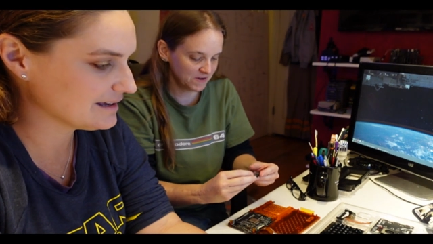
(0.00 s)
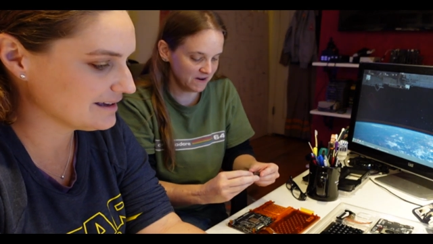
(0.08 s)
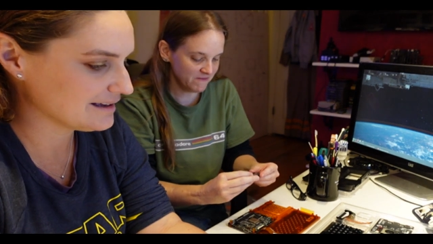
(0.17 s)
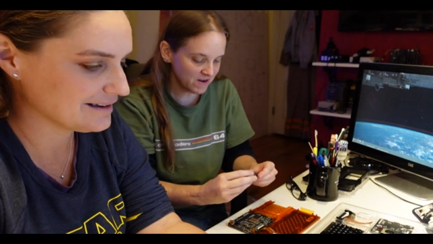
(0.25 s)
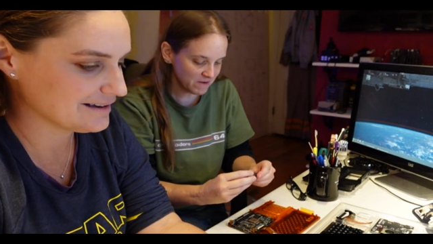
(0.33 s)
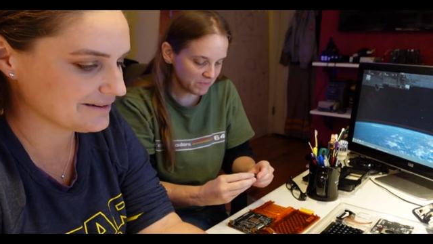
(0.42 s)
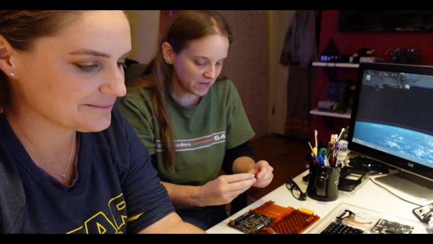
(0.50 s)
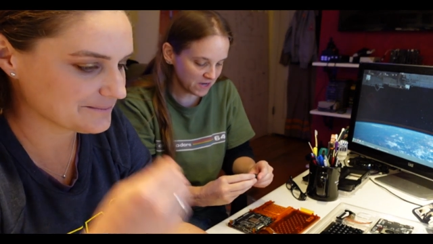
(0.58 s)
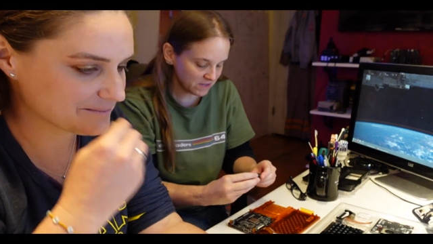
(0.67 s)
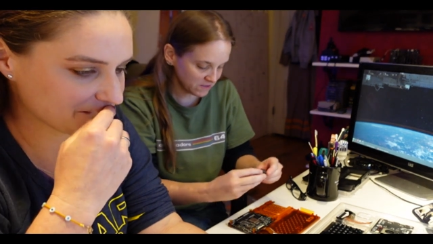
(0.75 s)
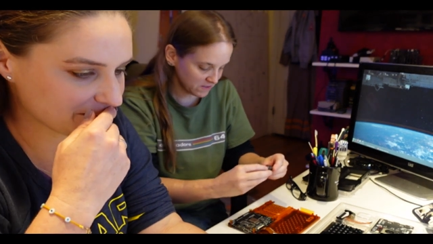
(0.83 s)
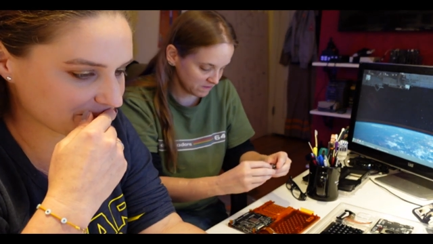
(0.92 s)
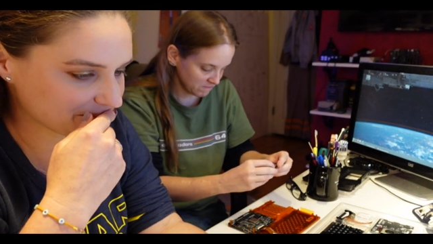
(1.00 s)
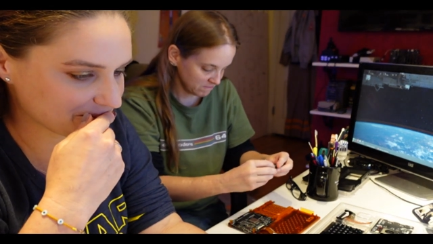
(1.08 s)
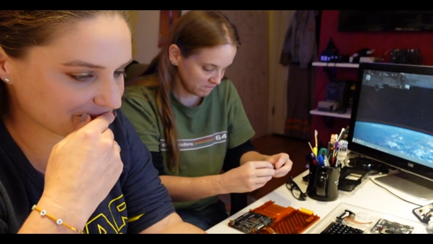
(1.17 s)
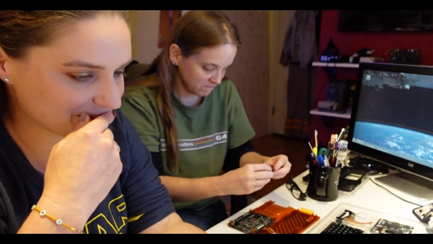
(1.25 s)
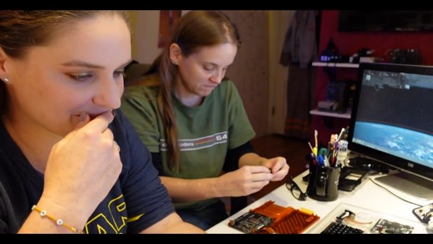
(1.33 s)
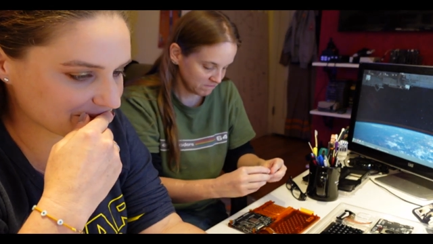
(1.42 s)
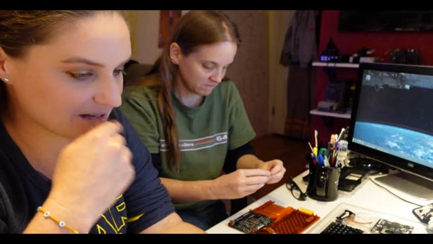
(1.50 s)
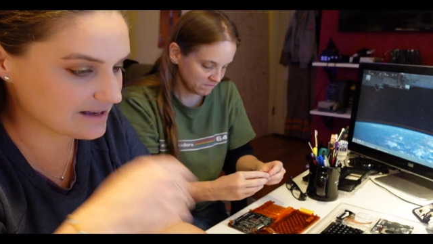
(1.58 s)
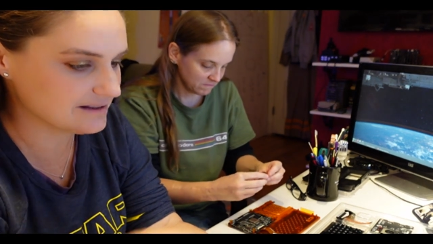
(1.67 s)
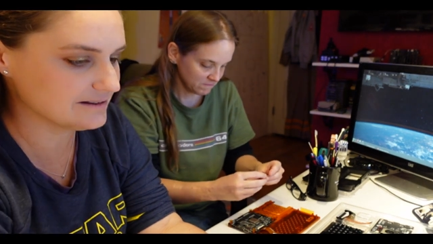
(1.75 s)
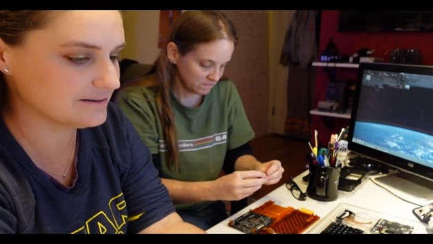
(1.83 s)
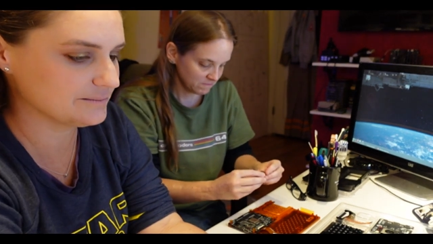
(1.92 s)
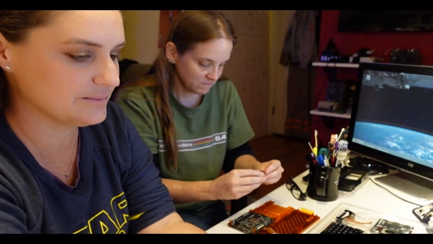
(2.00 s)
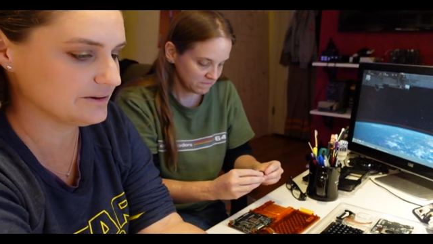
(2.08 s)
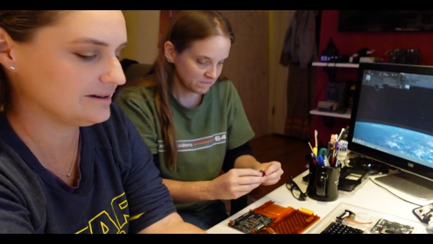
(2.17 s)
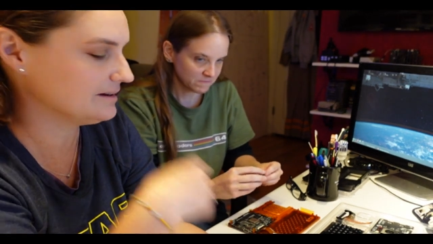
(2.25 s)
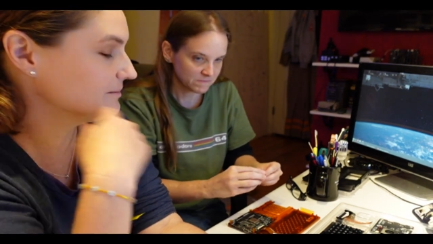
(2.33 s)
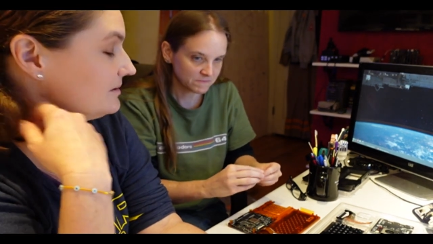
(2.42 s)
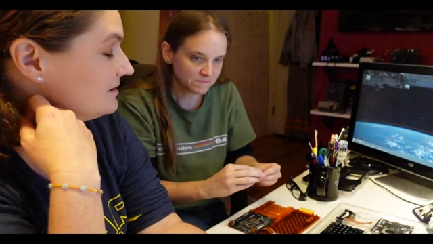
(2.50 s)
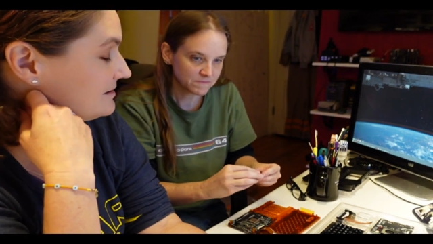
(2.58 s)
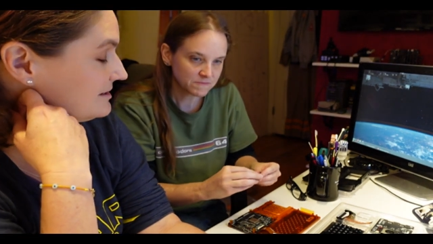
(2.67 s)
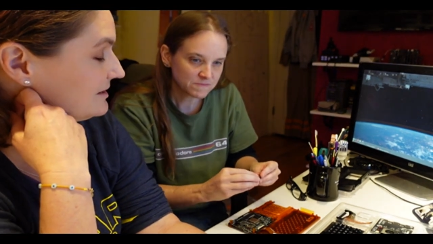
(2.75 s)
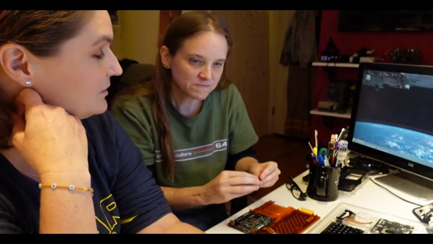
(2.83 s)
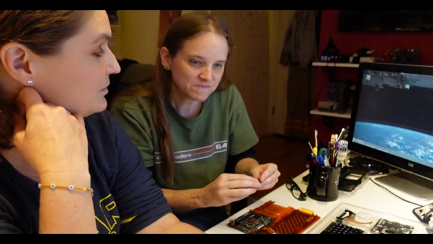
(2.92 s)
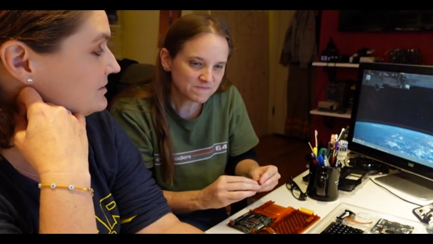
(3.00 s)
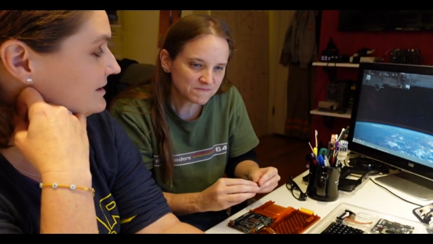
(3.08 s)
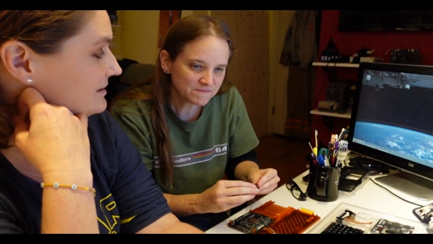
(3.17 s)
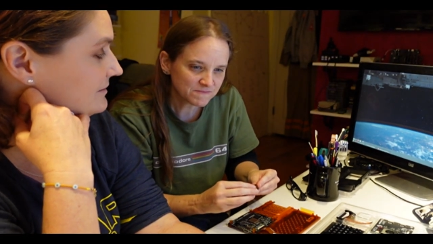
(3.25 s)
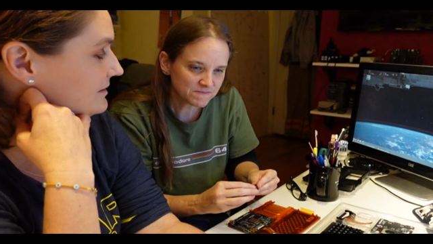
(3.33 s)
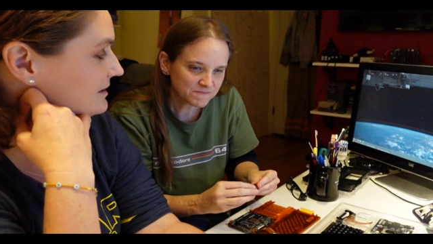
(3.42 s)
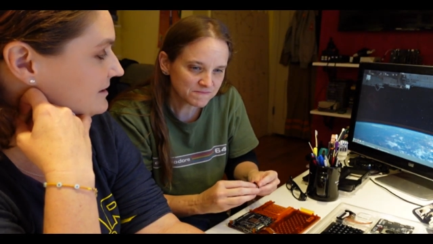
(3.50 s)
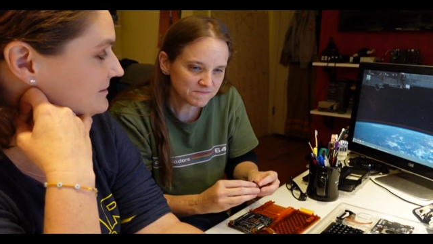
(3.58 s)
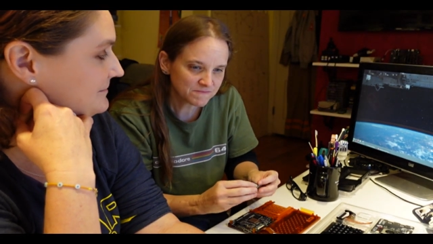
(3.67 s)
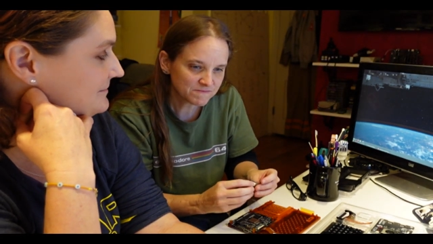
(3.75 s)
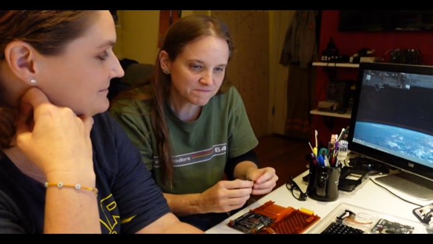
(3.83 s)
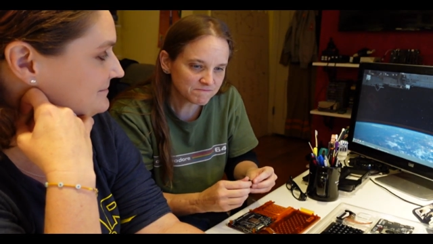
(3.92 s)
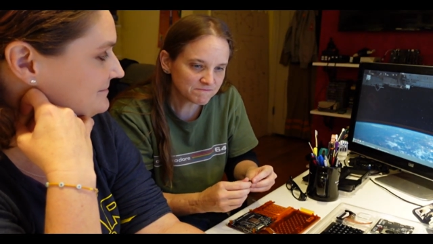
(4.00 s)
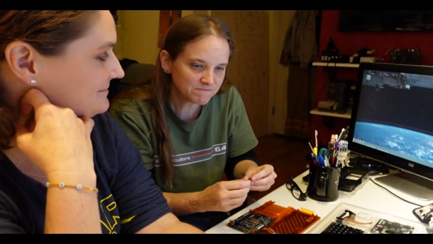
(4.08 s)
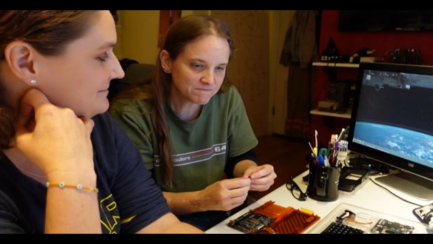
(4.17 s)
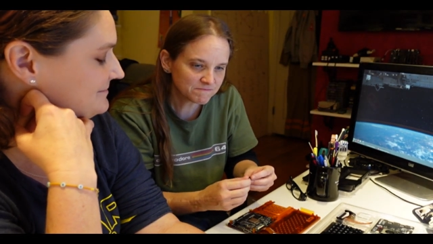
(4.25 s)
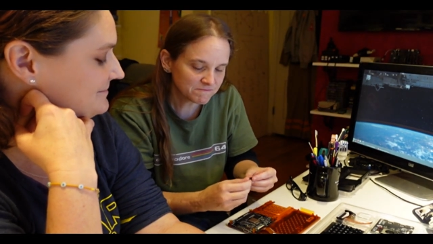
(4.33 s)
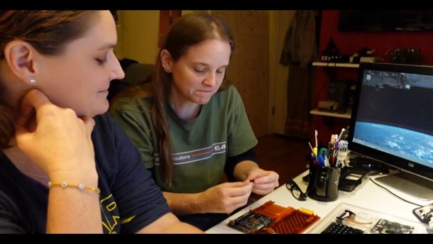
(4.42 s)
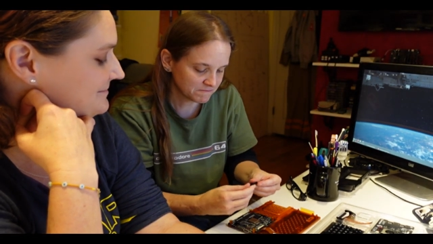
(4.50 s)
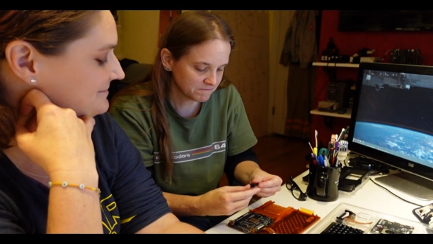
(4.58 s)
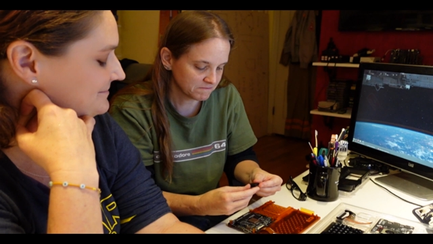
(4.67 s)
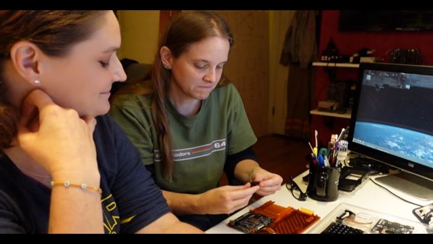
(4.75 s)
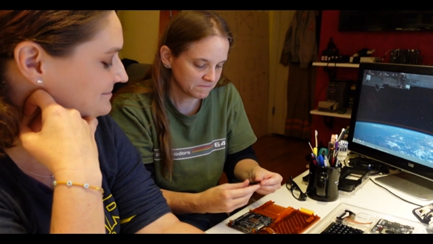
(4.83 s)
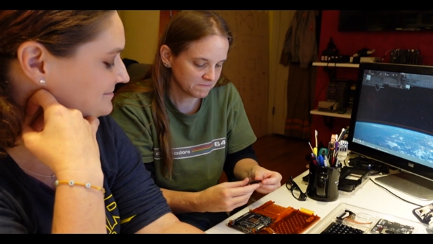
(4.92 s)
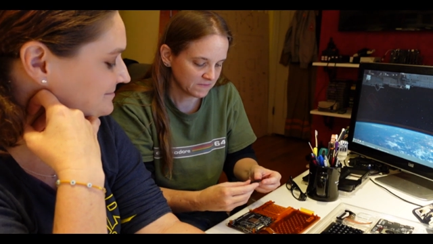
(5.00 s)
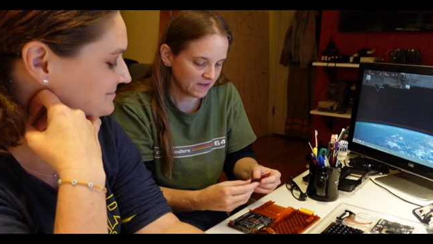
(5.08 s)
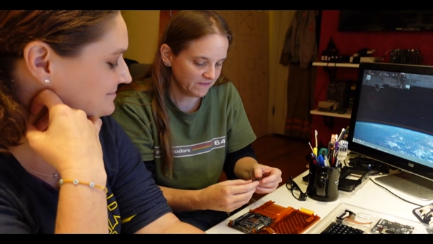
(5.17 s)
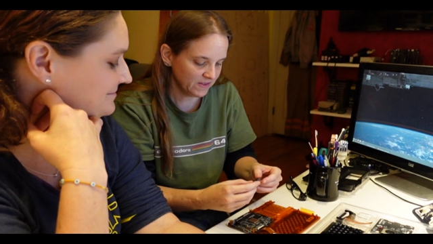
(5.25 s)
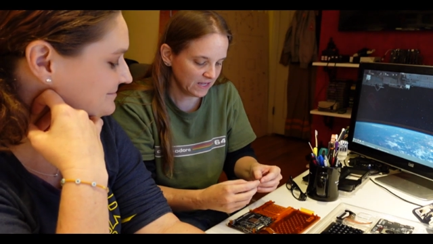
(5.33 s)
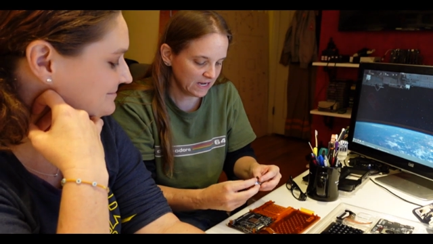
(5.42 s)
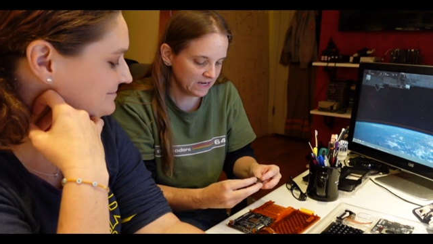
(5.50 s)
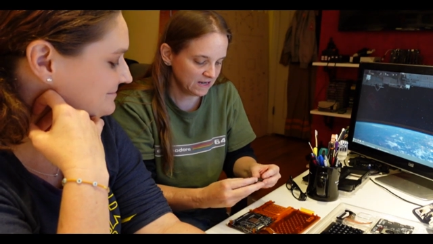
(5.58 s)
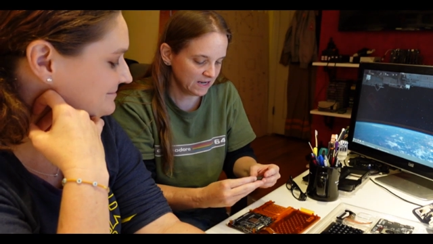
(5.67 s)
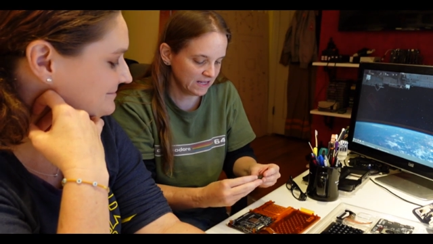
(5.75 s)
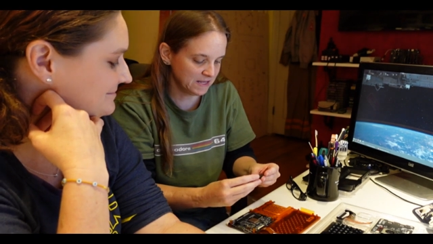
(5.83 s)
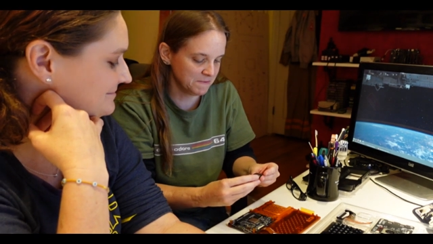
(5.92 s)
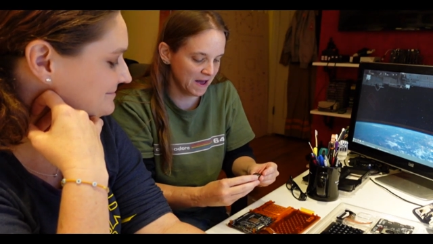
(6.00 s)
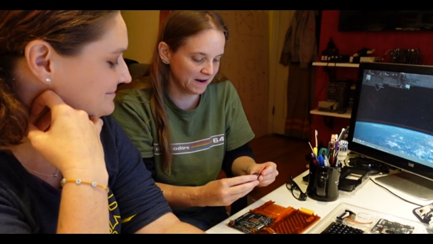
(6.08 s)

Speaker 1: covered in paste?
Speaker 2: It, uh, there's another protective layer.
Speaker 1: Mm-hmm. I feel like I need to get them